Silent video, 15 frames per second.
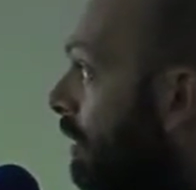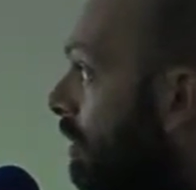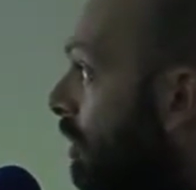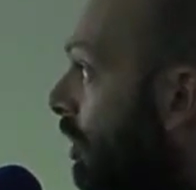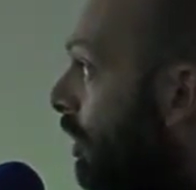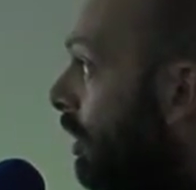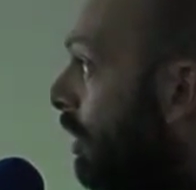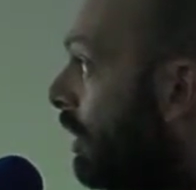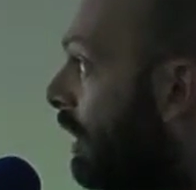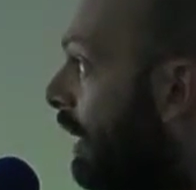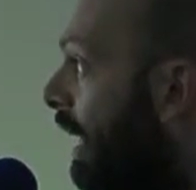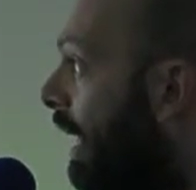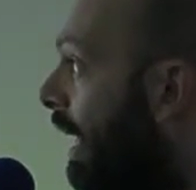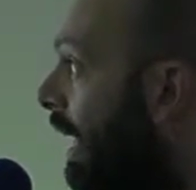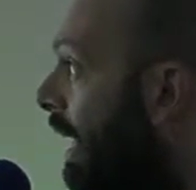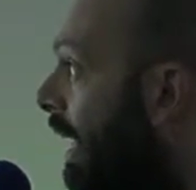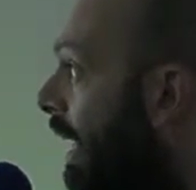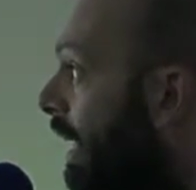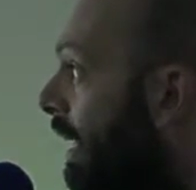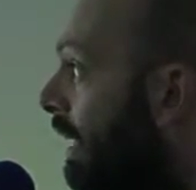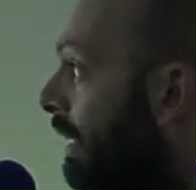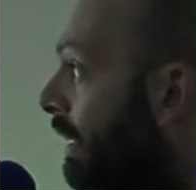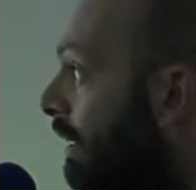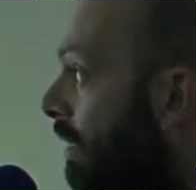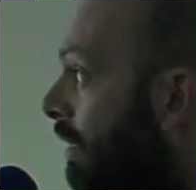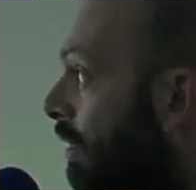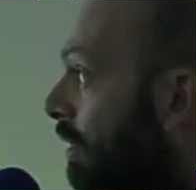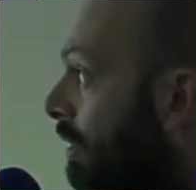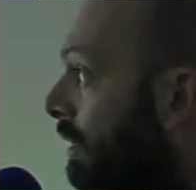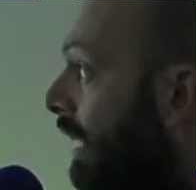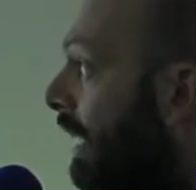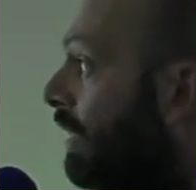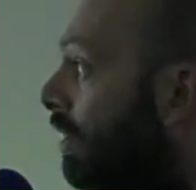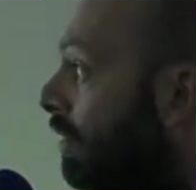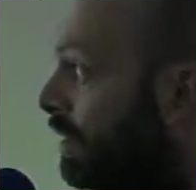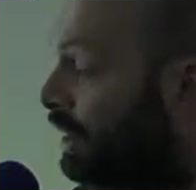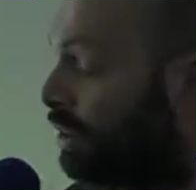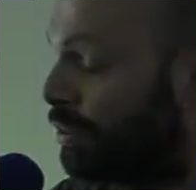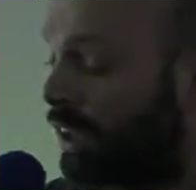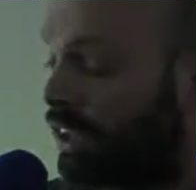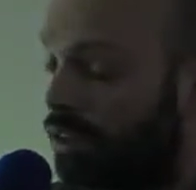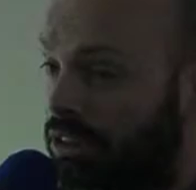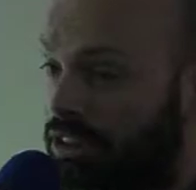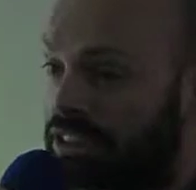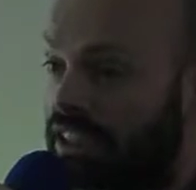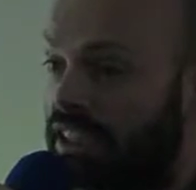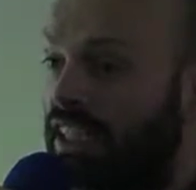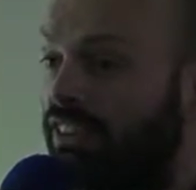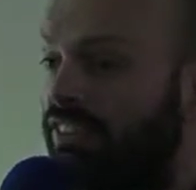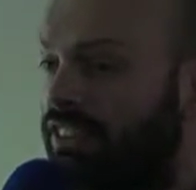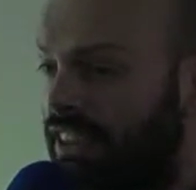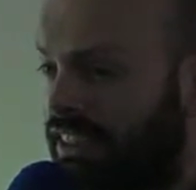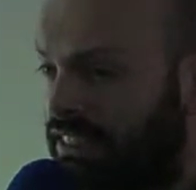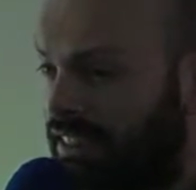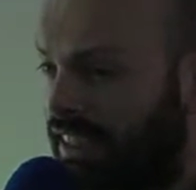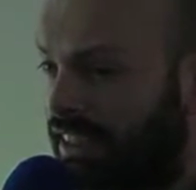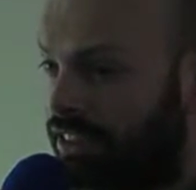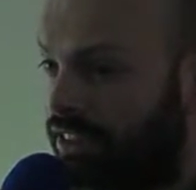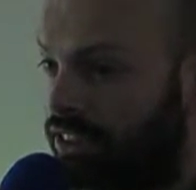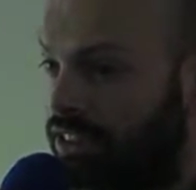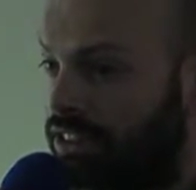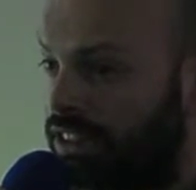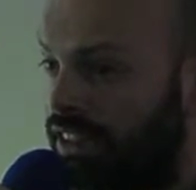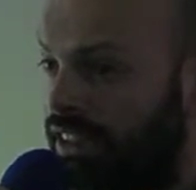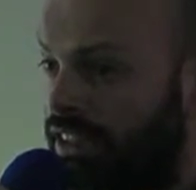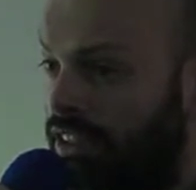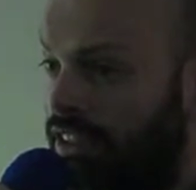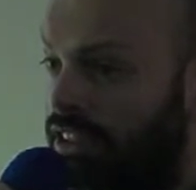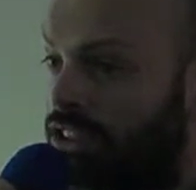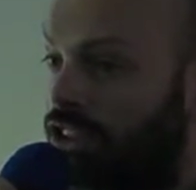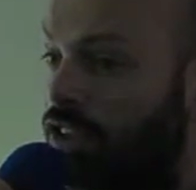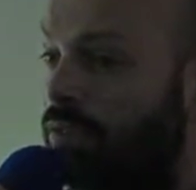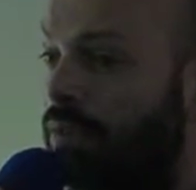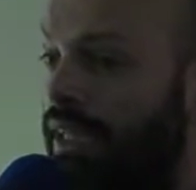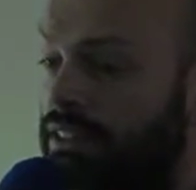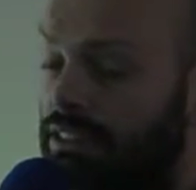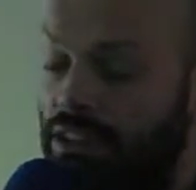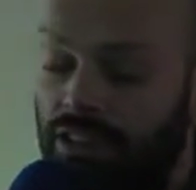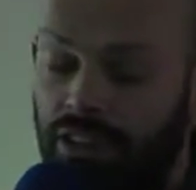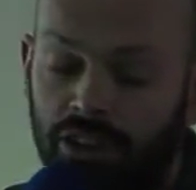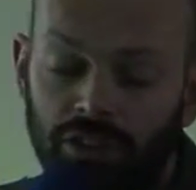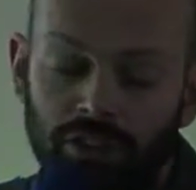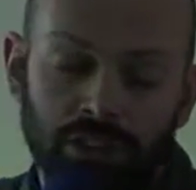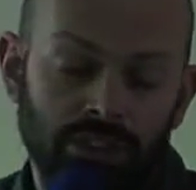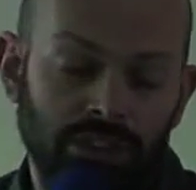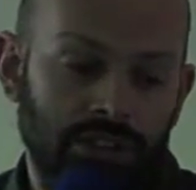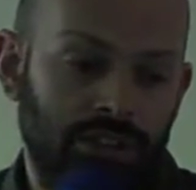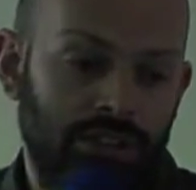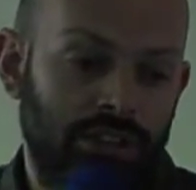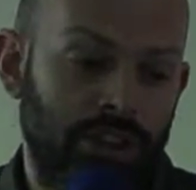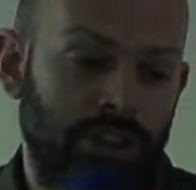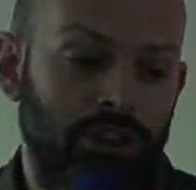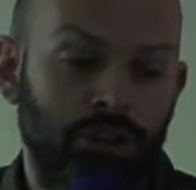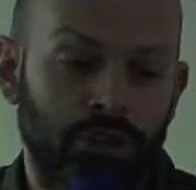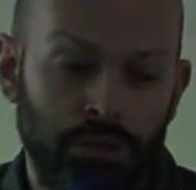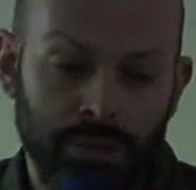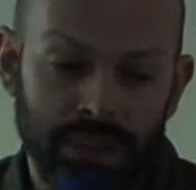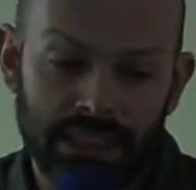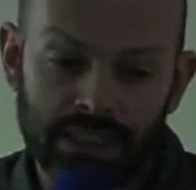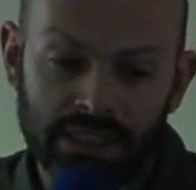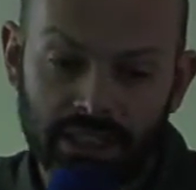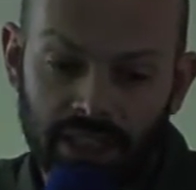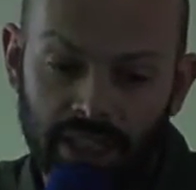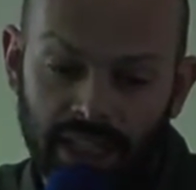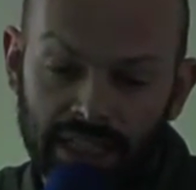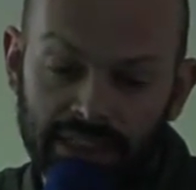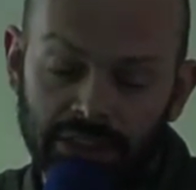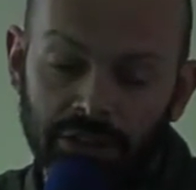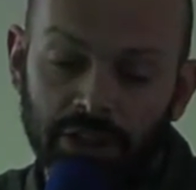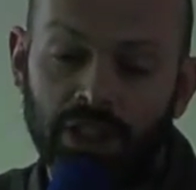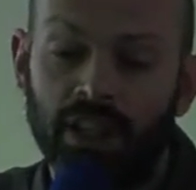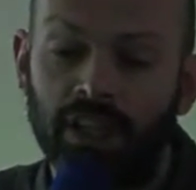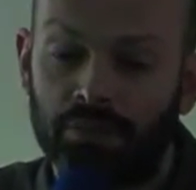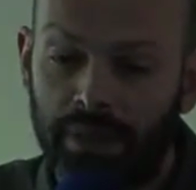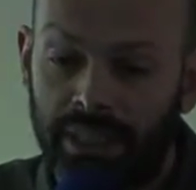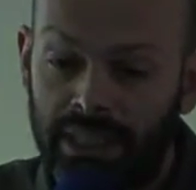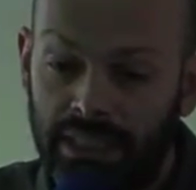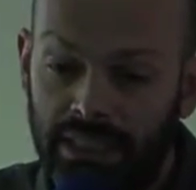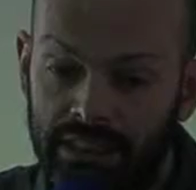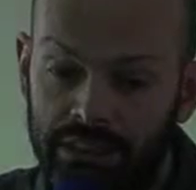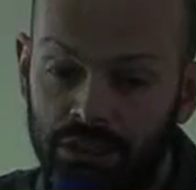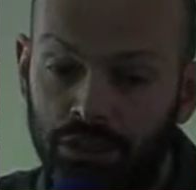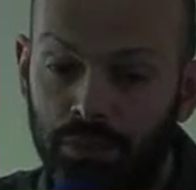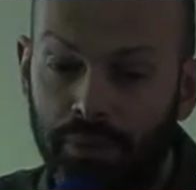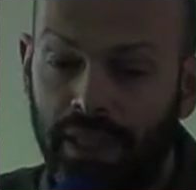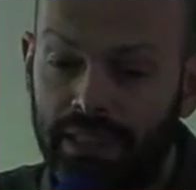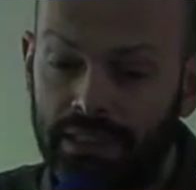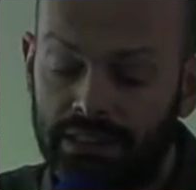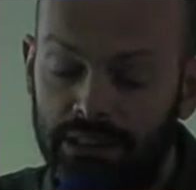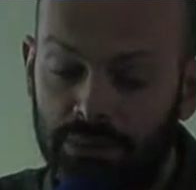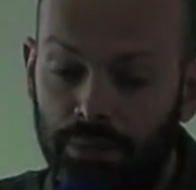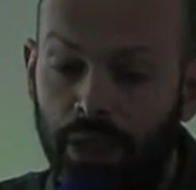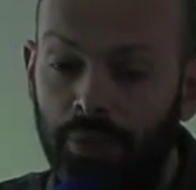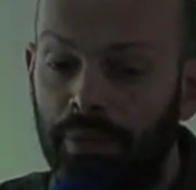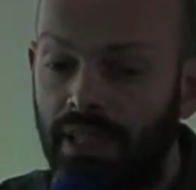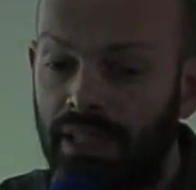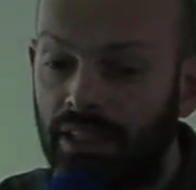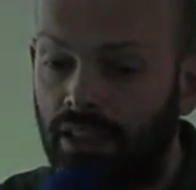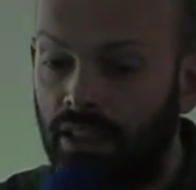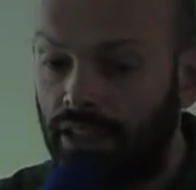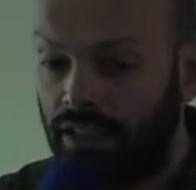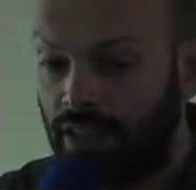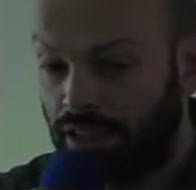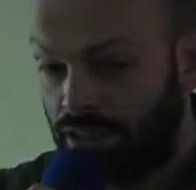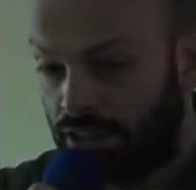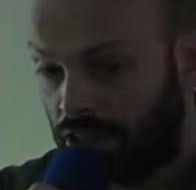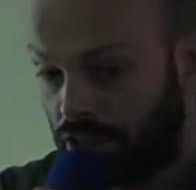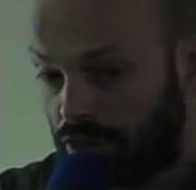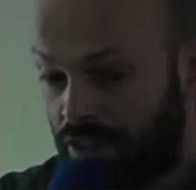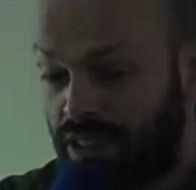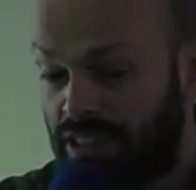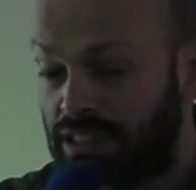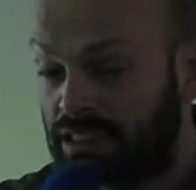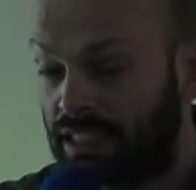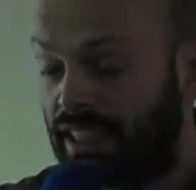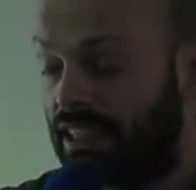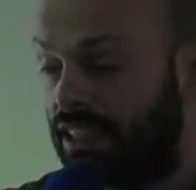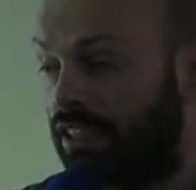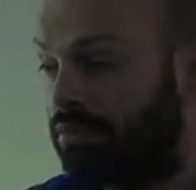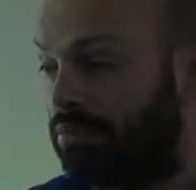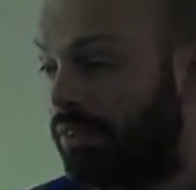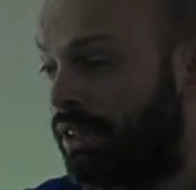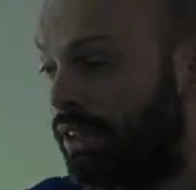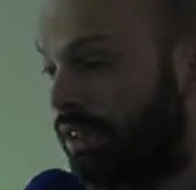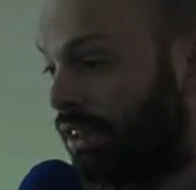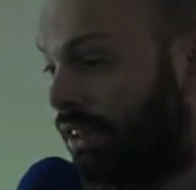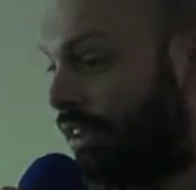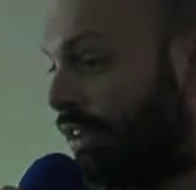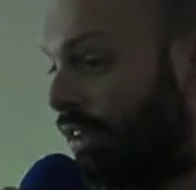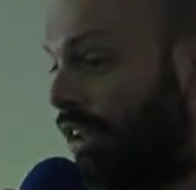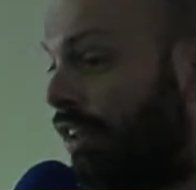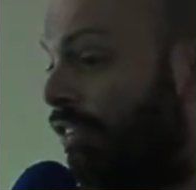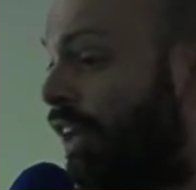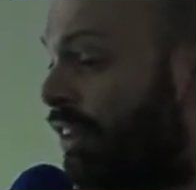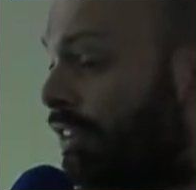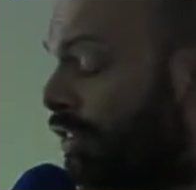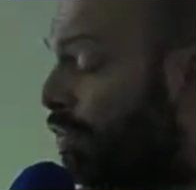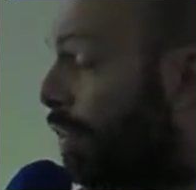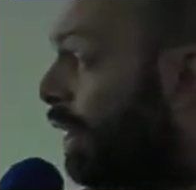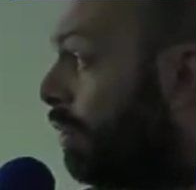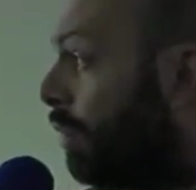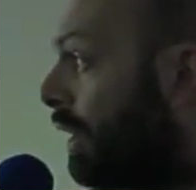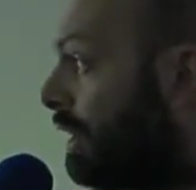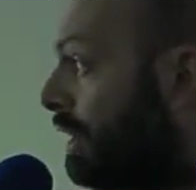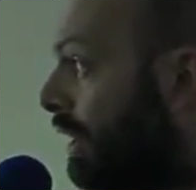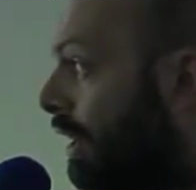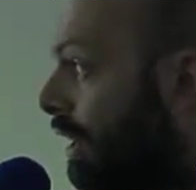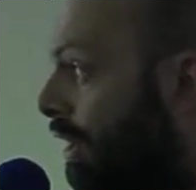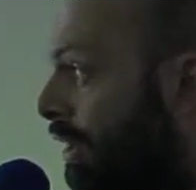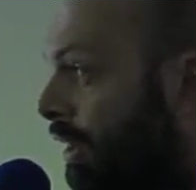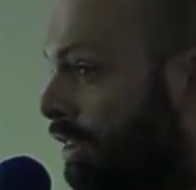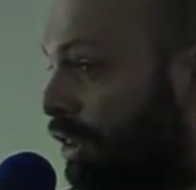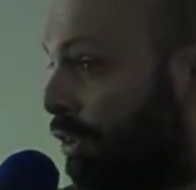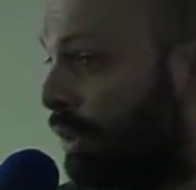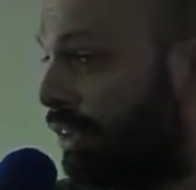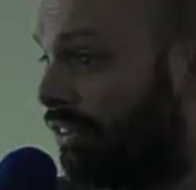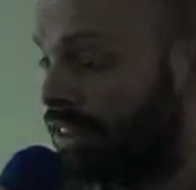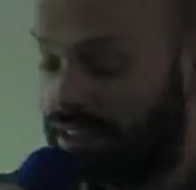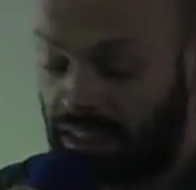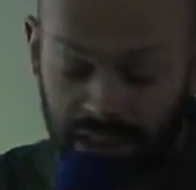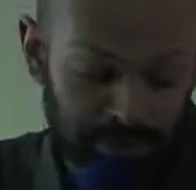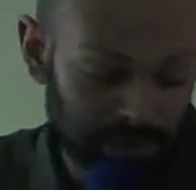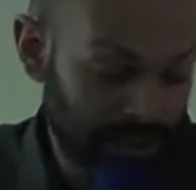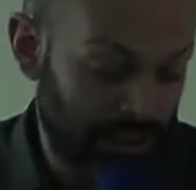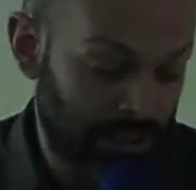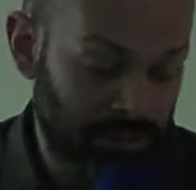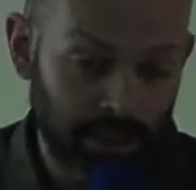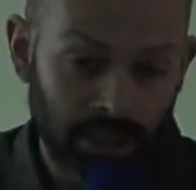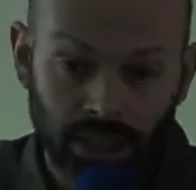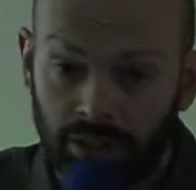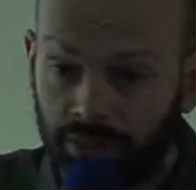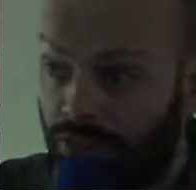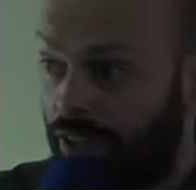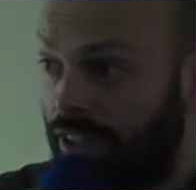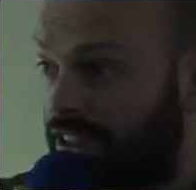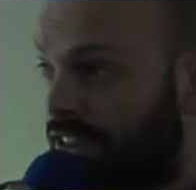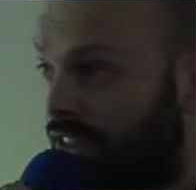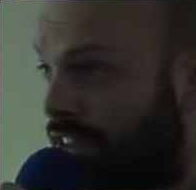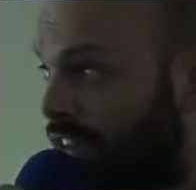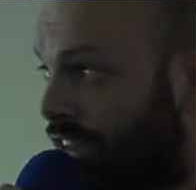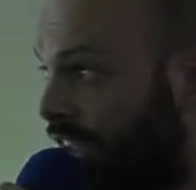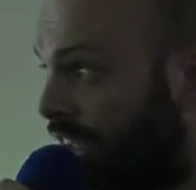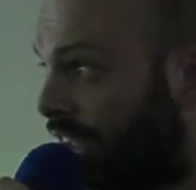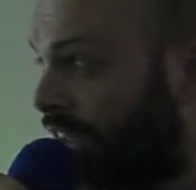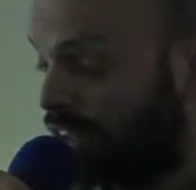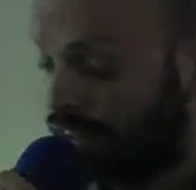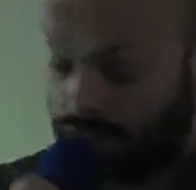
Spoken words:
took a technology to market, which is a gifting technology. So imagine that you're on social media and you can't make it to your mate's pub that night. You can send them a round of Budweiser to be redeemed in bar frictionlessly,